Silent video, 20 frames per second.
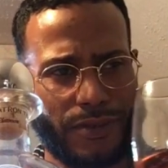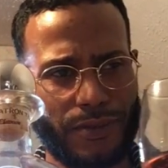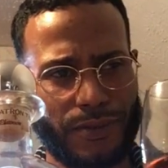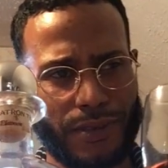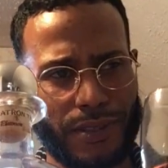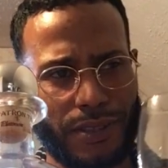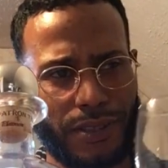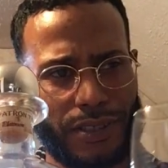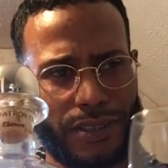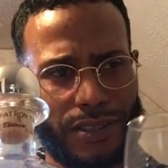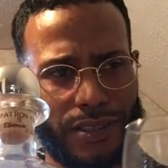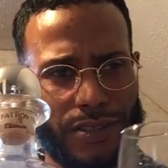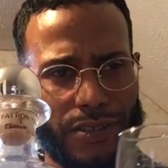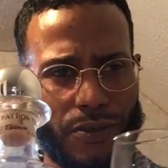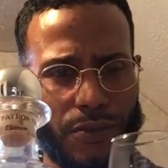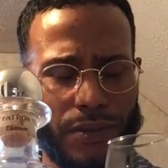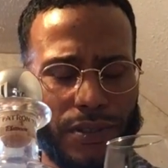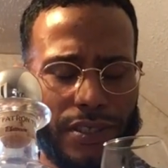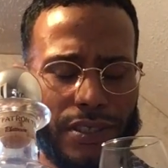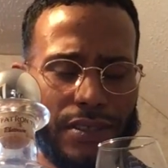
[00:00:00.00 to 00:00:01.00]
Well, there's
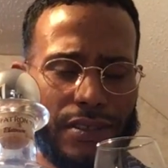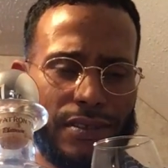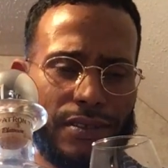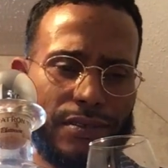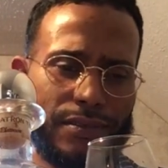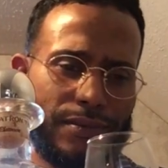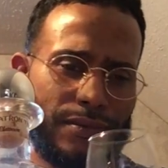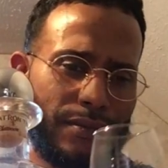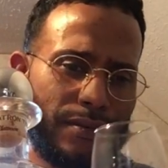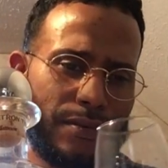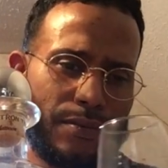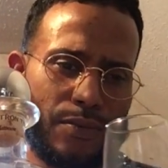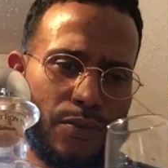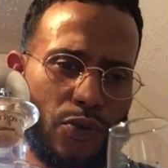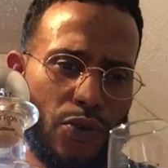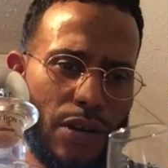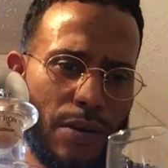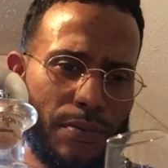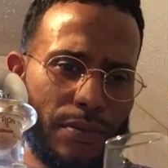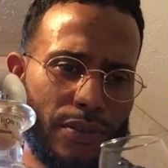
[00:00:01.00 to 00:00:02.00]
always
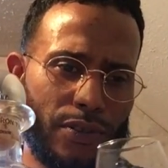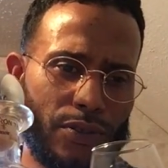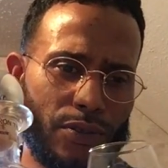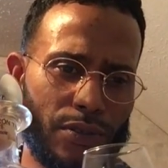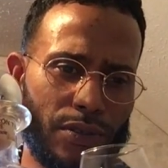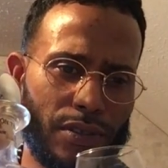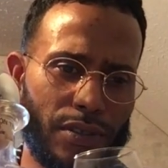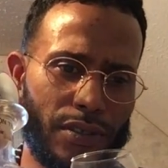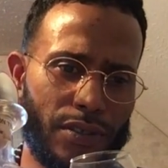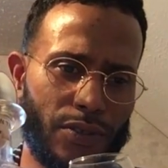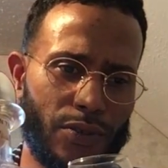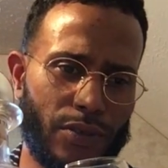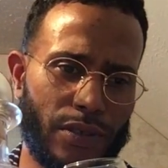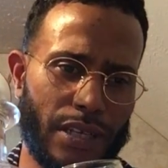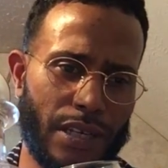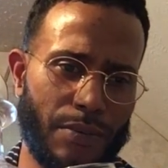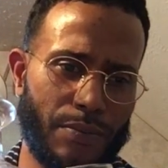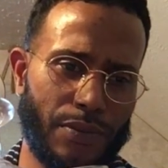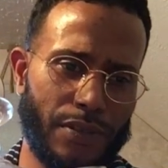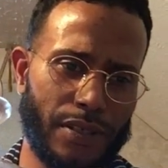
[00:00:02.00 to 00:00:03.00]
more opportunity to do
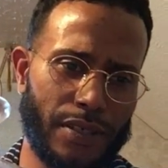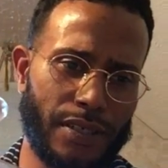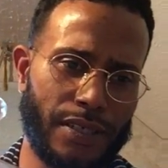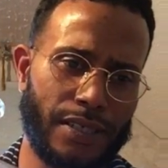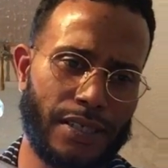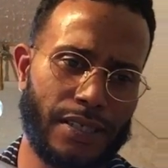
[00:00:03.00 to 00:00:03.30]
that, but